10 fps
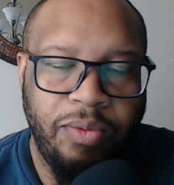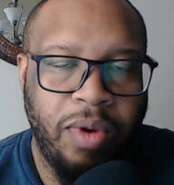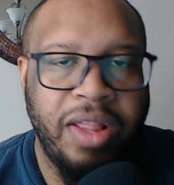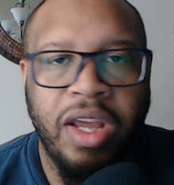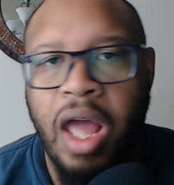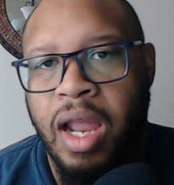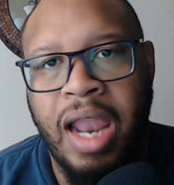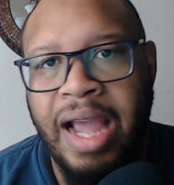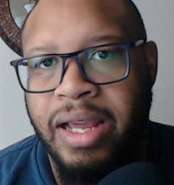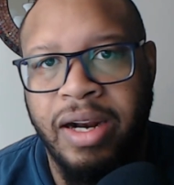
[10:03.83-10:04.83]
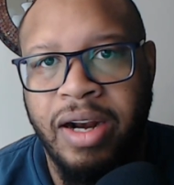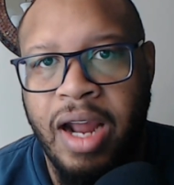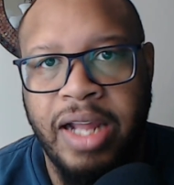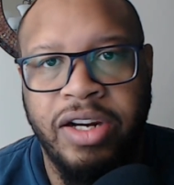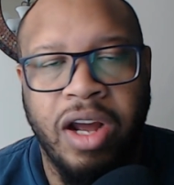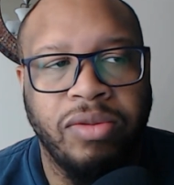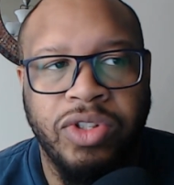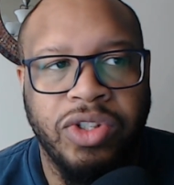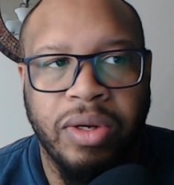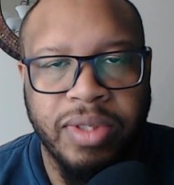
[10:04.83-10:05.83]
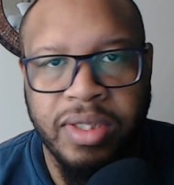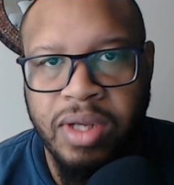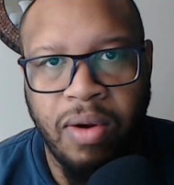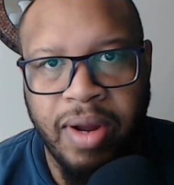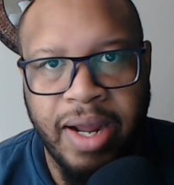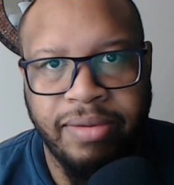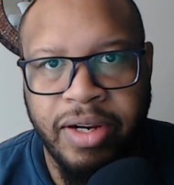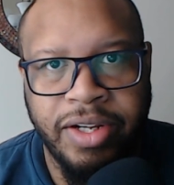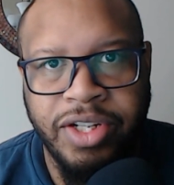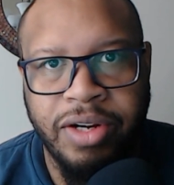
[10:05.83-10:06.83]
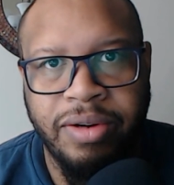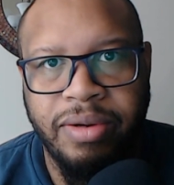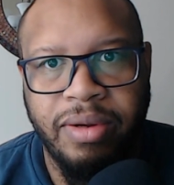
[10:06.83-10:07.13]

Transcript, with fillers: whether y'all like it or not, Dalton Schultz is gone after this year.